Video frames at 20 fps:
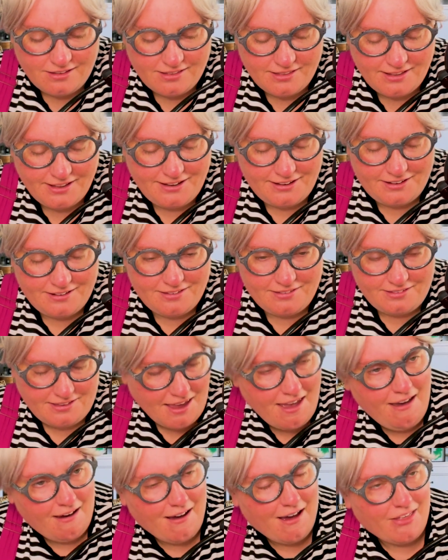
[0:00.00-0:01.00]
they
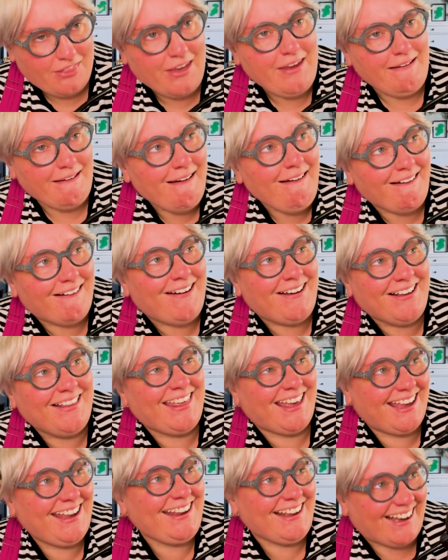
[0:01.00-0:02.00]

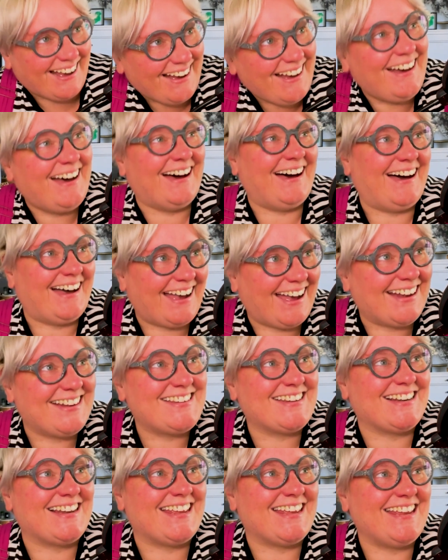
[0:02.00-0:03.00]
are
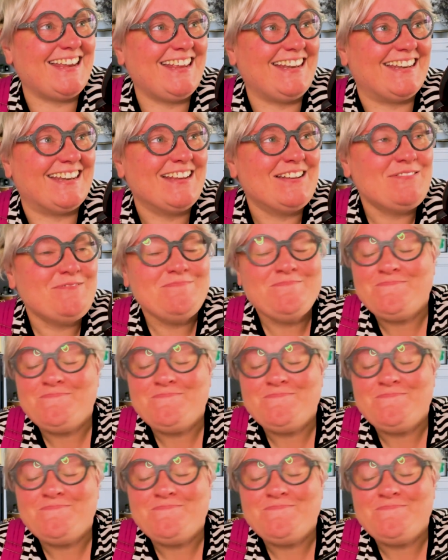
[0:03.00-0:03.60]
actually, and